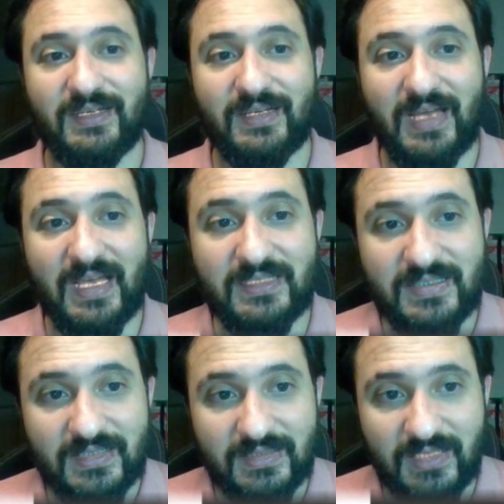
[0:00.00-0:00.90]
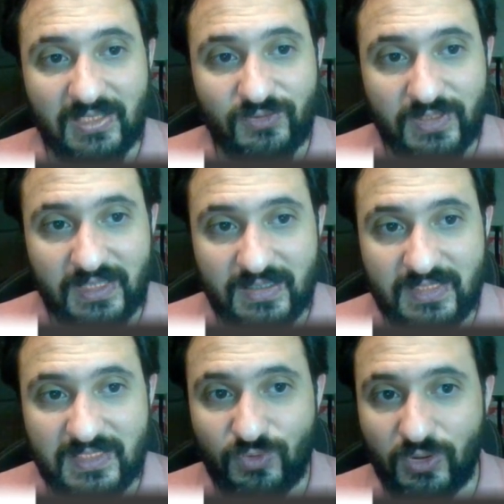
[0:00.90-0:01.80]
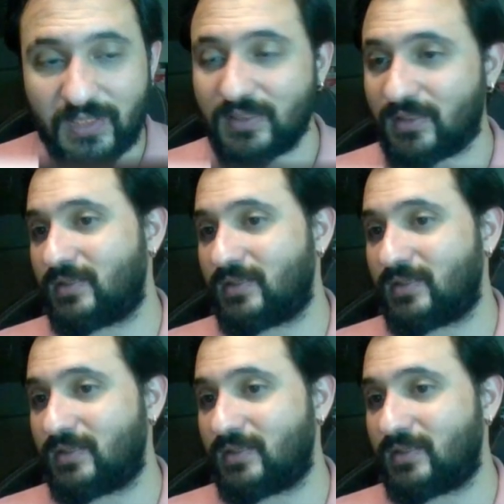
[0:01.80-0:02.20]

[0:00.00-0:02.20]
And not forget it is foreigner.